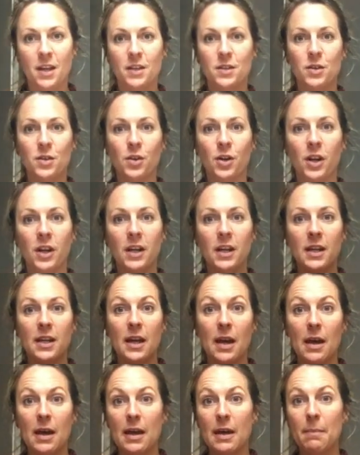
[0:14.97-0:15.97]
So you're going to
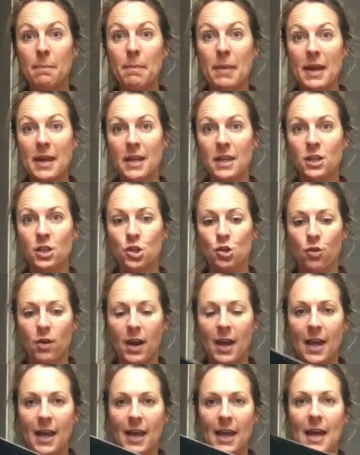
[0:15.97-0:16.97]
need a baking
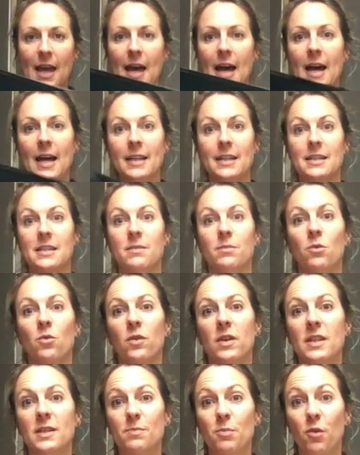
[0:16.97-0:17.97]
tray and
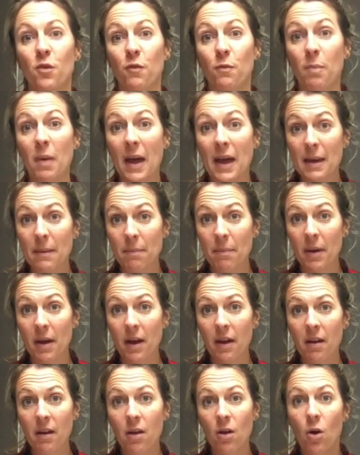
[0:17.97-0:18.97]
some
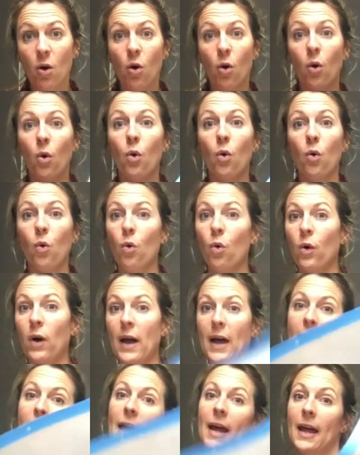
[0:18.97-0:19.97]
paper
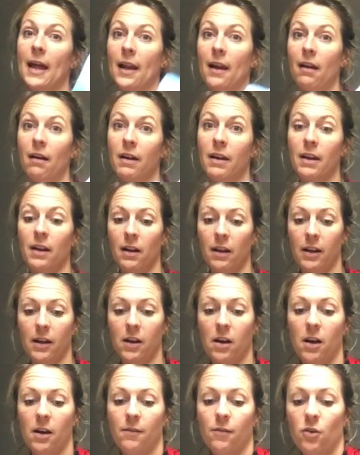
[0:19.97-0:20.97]
or a liner
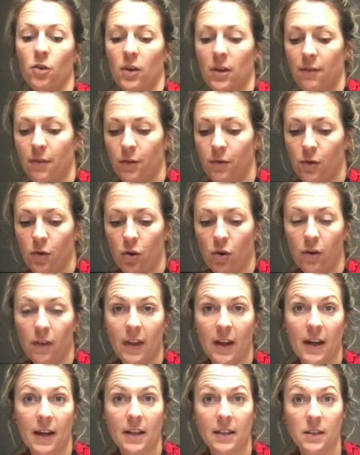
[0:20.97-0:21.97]
like I've got. If you've got
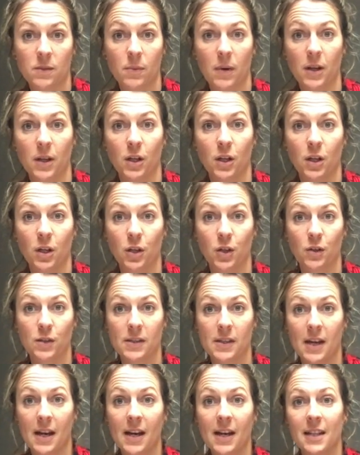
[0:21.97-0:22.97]
that as well, you can
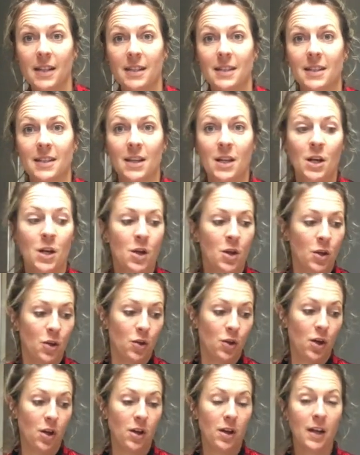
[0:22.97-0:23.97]
use that.
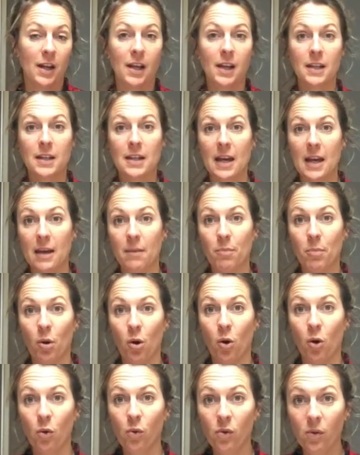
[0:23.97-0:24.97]
You're going to need a
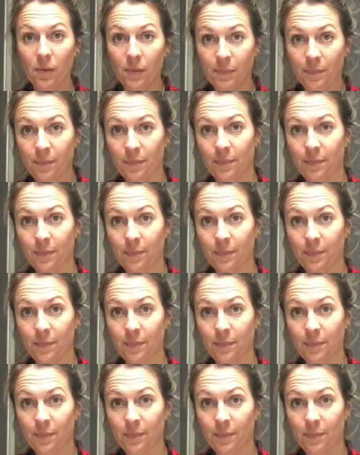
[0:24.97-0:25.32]
bowl.